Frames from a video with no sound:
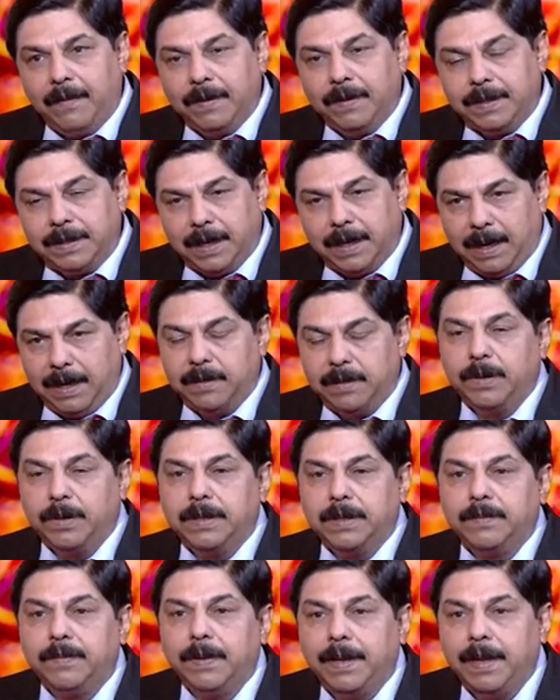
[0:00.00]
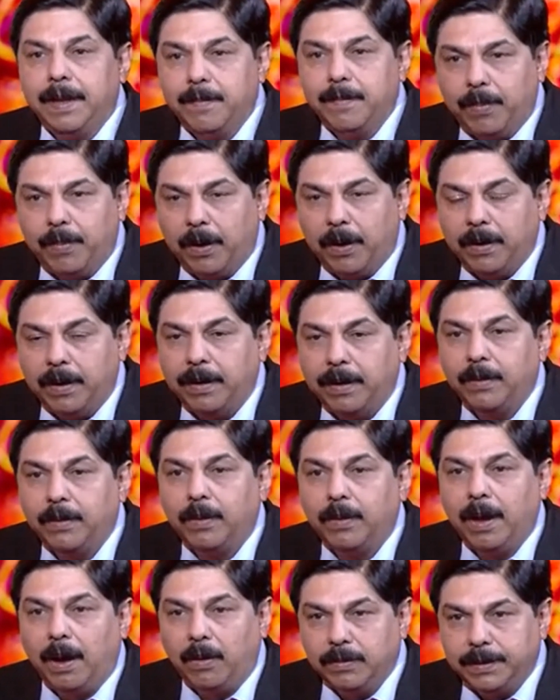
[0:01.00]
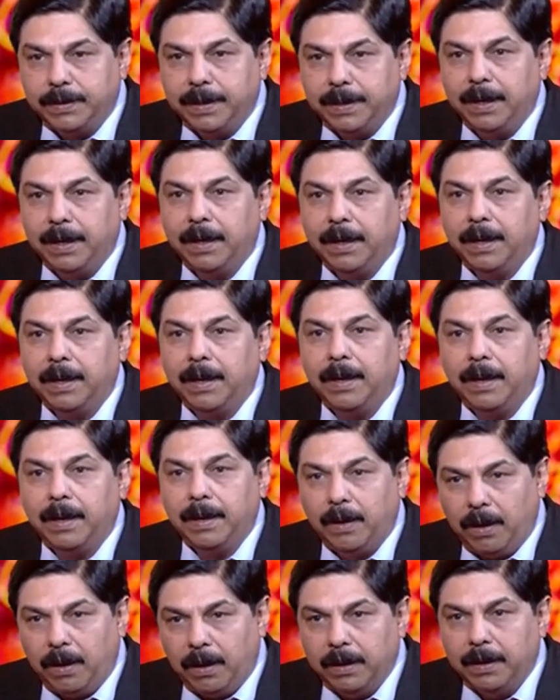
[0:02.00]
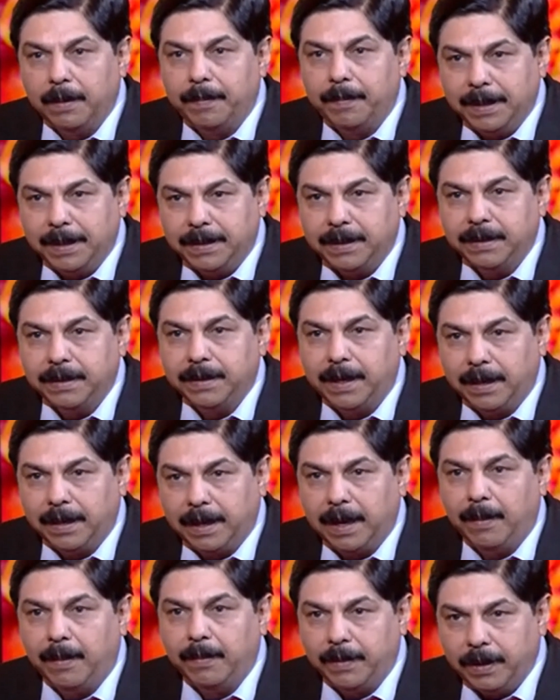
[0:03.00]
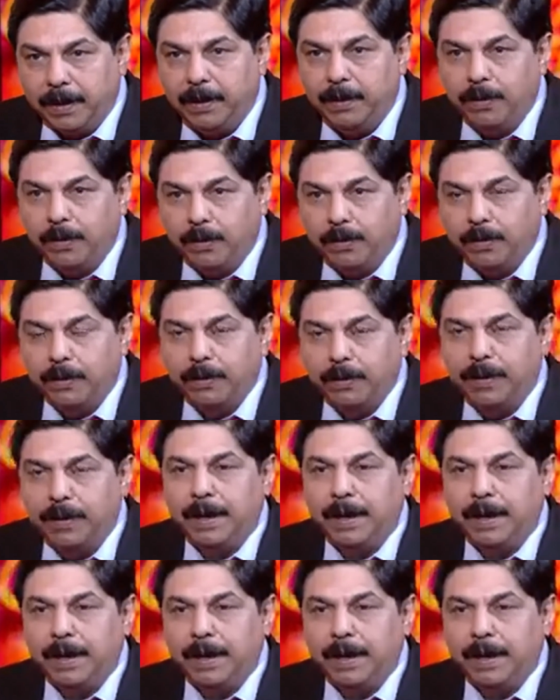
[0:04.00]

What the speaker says: have a child. So it's very important to counsel all the patients that come to you